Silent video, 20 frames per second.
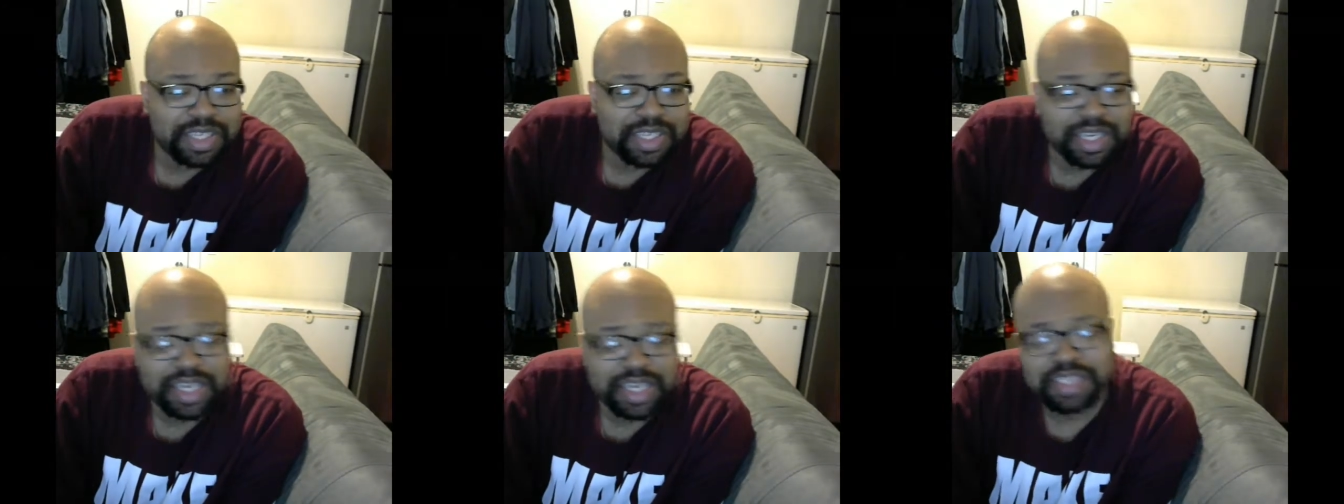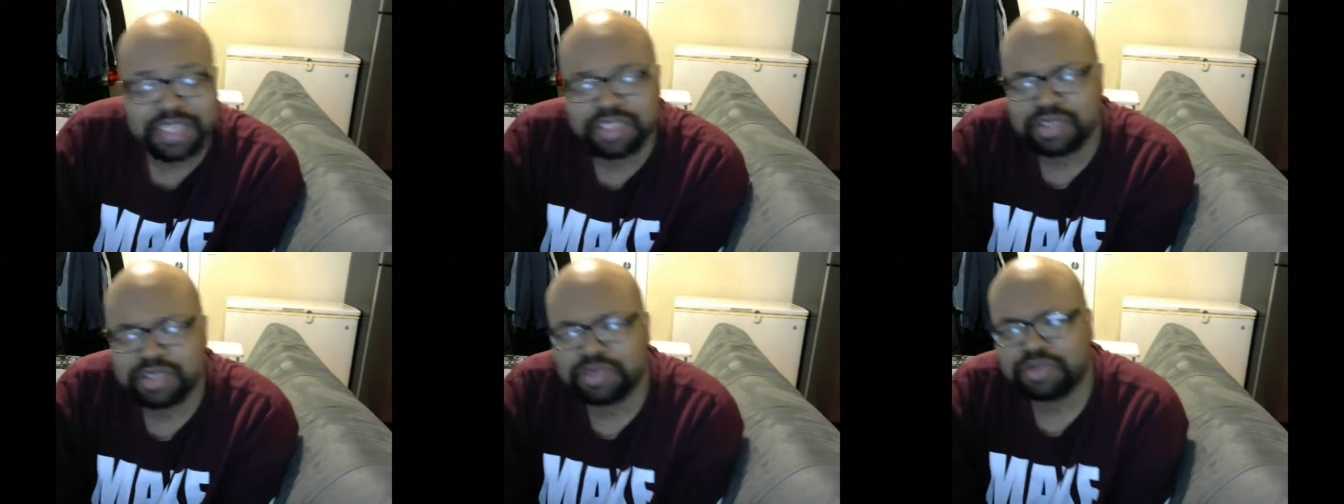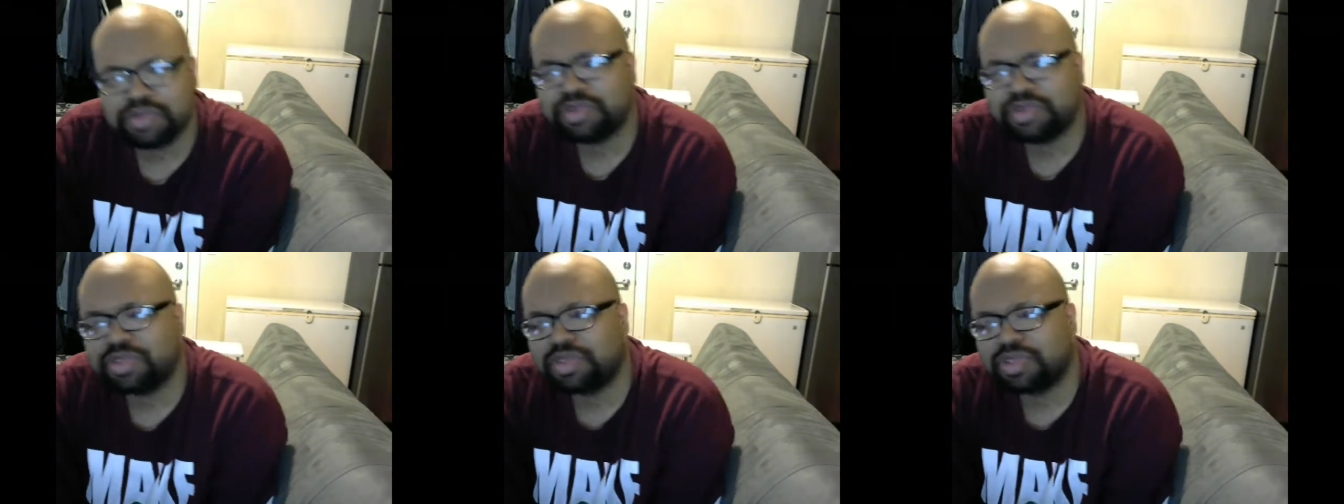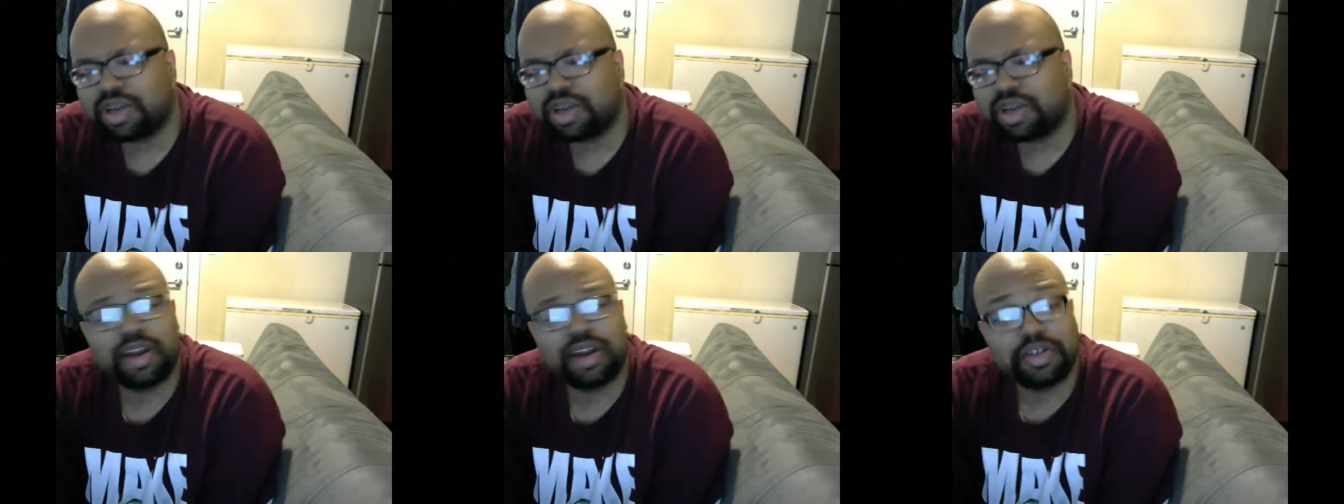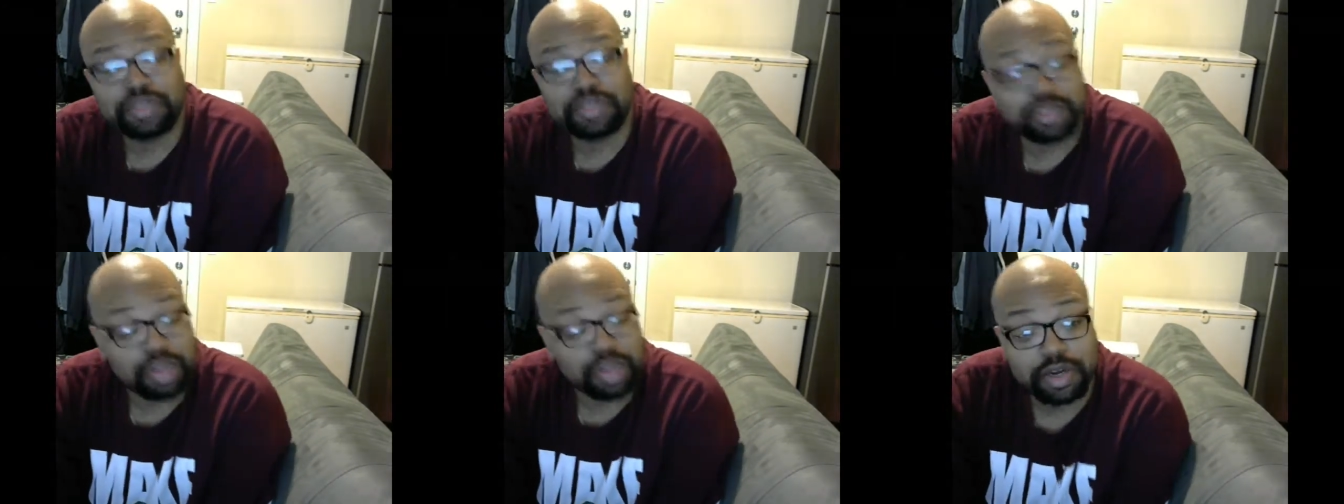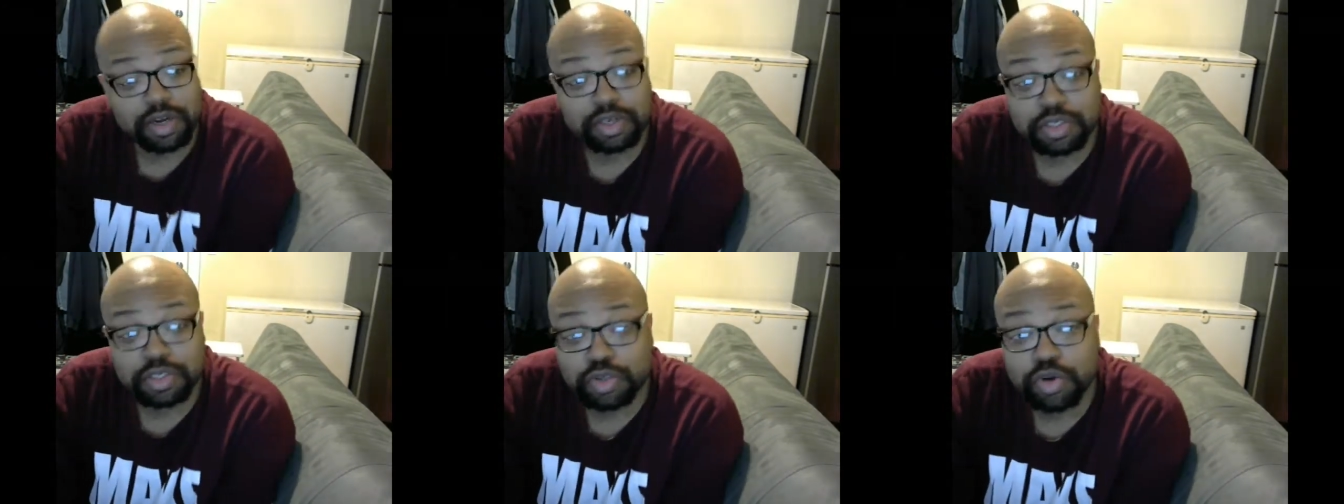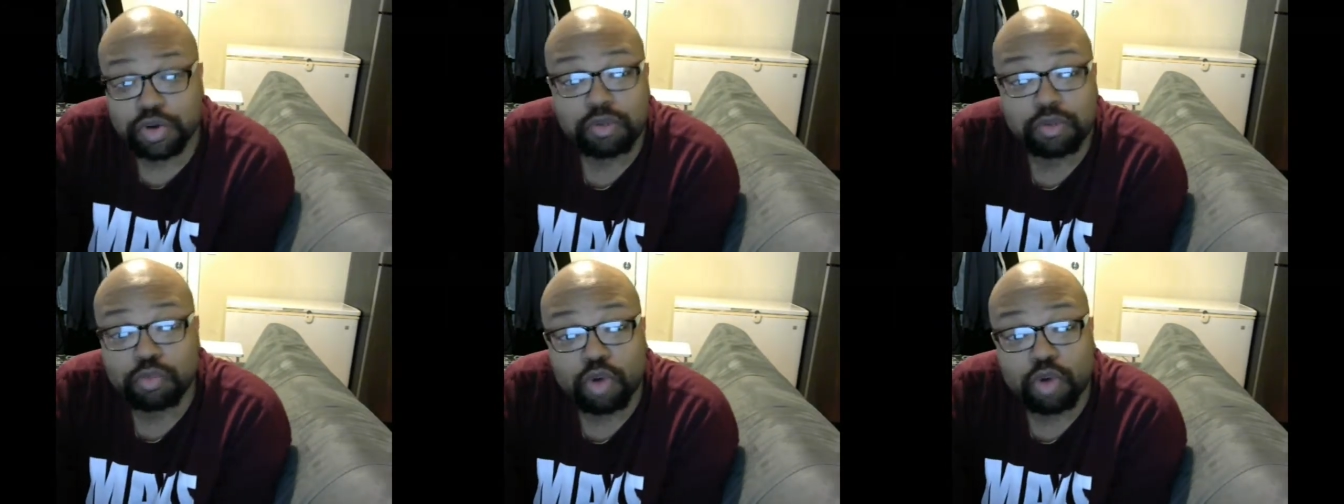It needs to start start
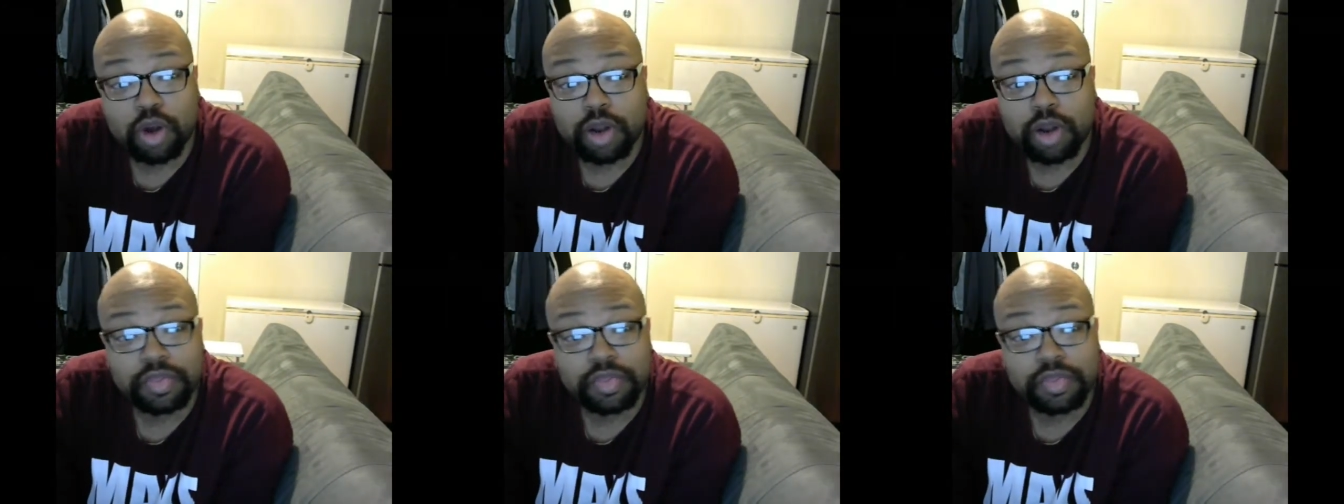doing more